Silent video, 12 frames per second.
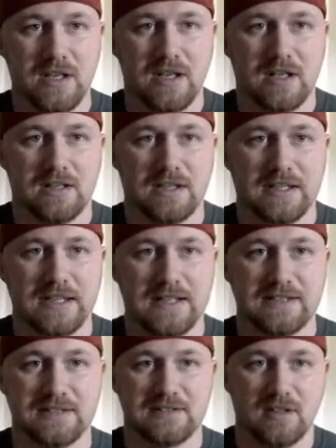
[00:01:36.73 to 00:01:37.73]
click
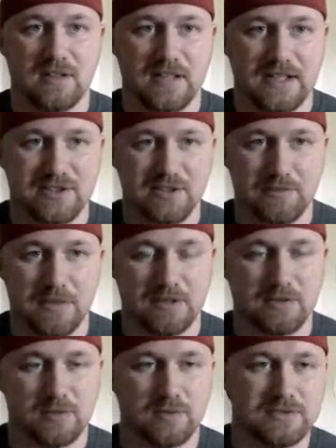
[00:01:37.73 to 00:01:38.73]
install extra
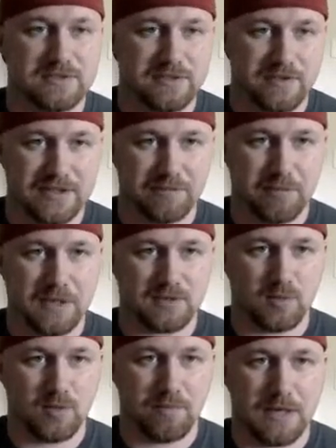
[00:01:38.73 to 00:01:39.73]
modules. This box
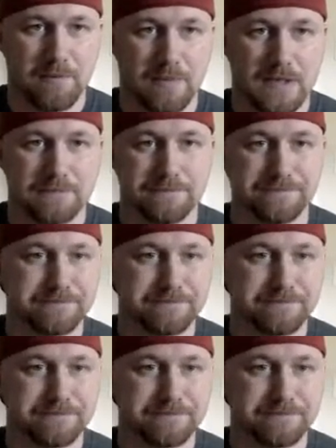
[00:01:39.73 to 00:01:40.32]
will pop up.